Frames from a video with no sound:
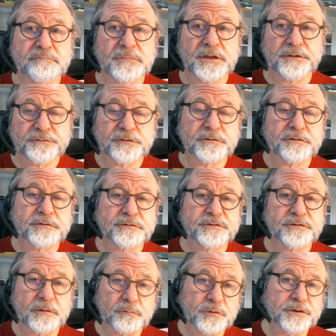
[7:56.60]
if you're
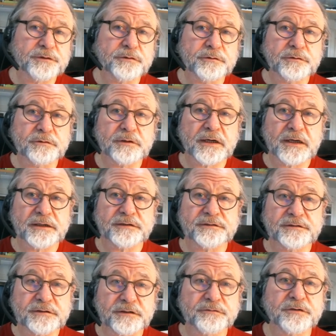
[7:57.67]
someone who
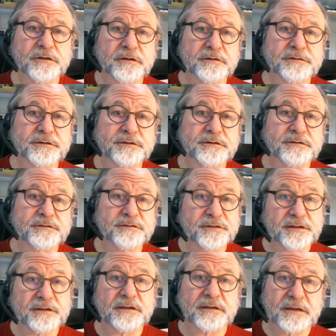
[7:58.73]
has difficulty seeing